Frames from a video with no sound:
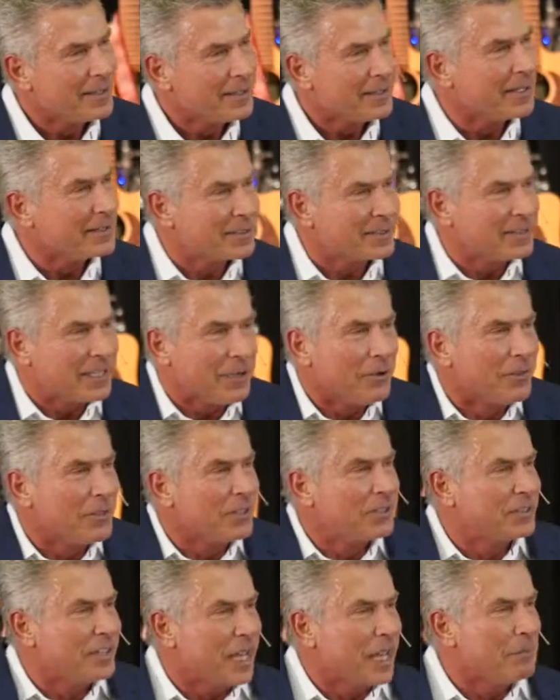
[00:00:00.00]
it's still
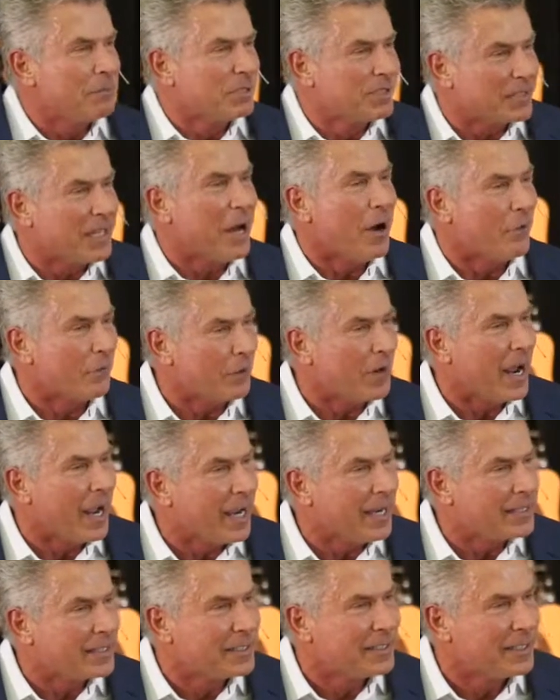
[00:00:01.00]
the same stuff,
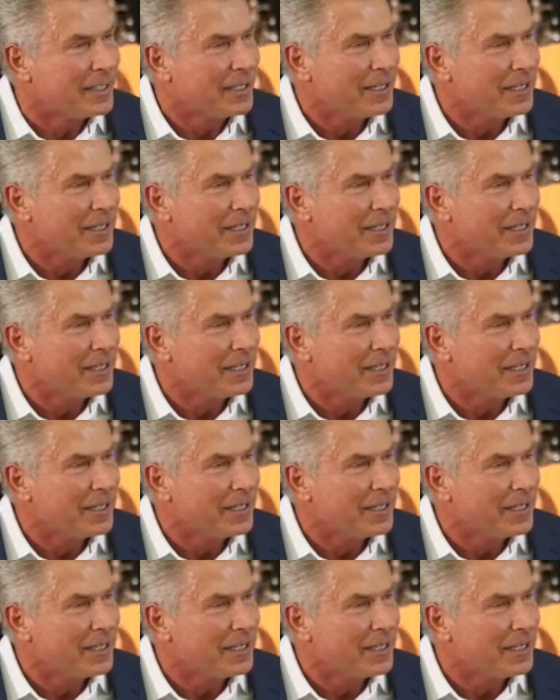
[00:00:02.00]
right?